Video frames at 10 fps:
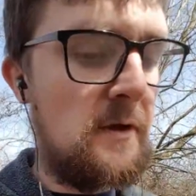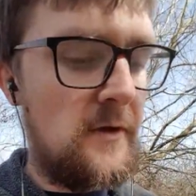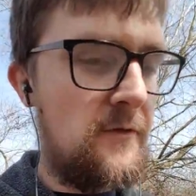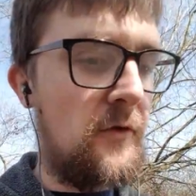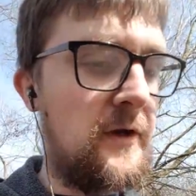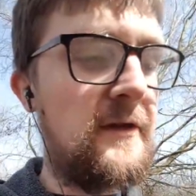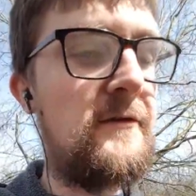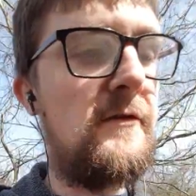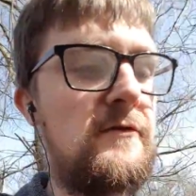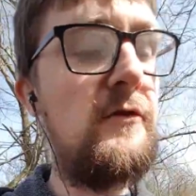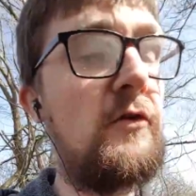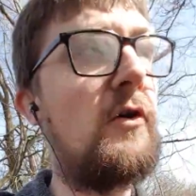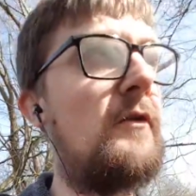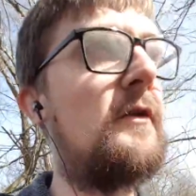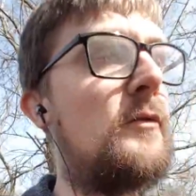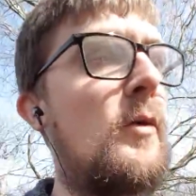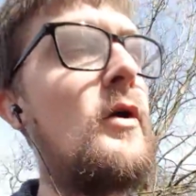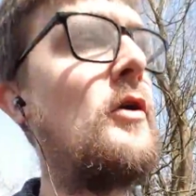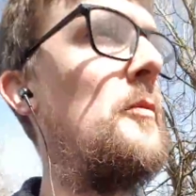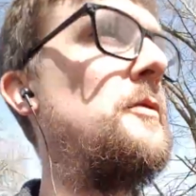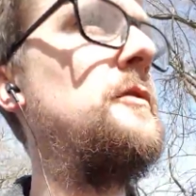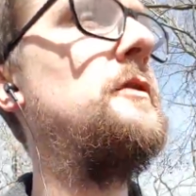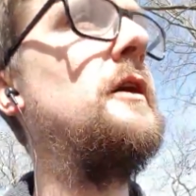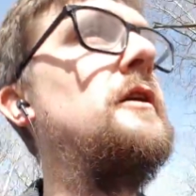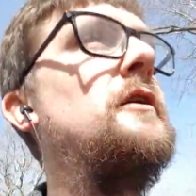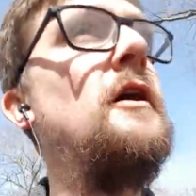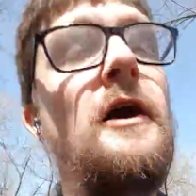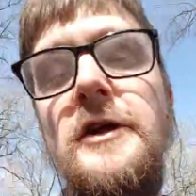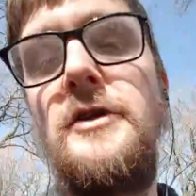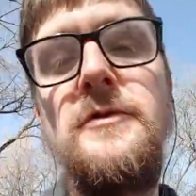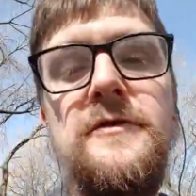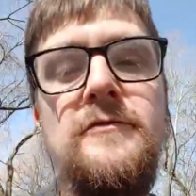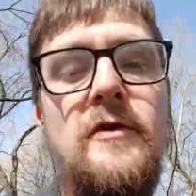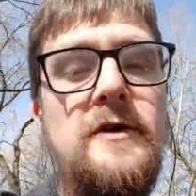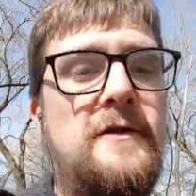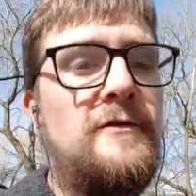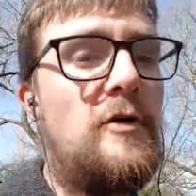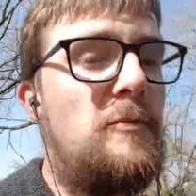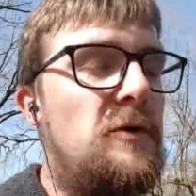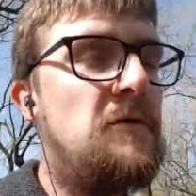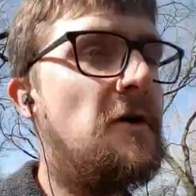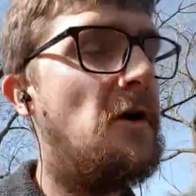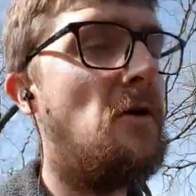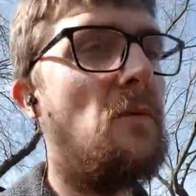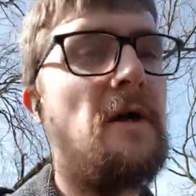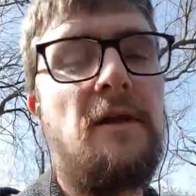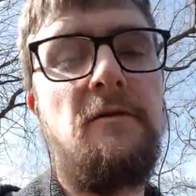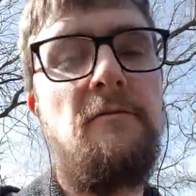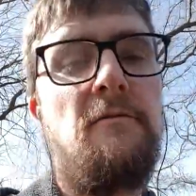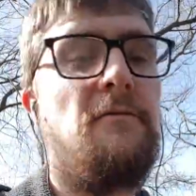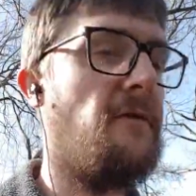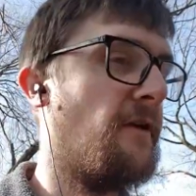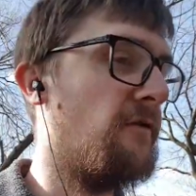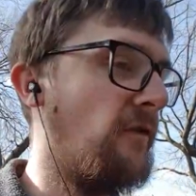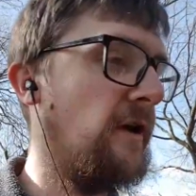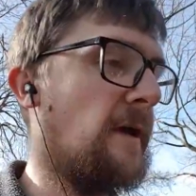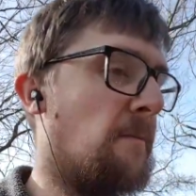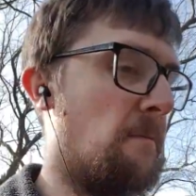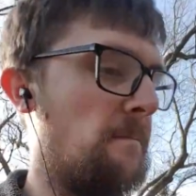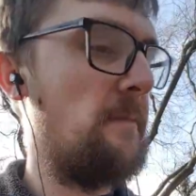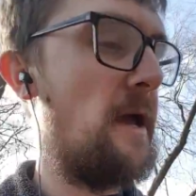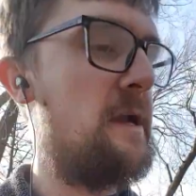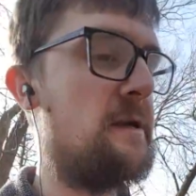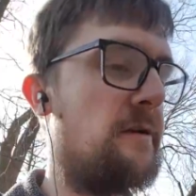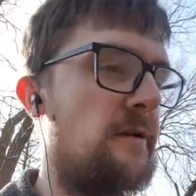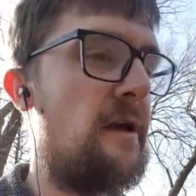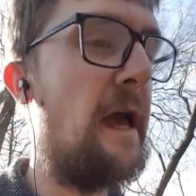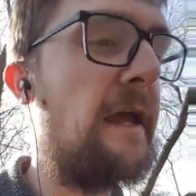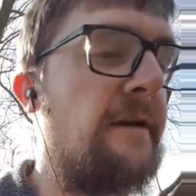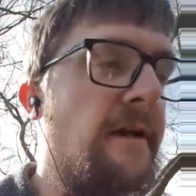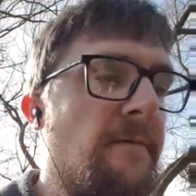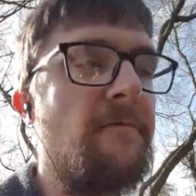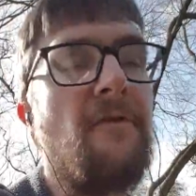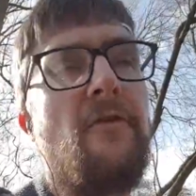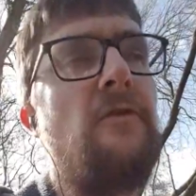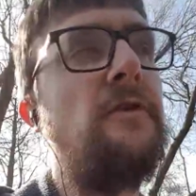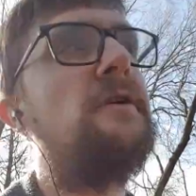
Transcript: So he's stuck on this one computer, and you destroying this computer will destroy him and end him for good.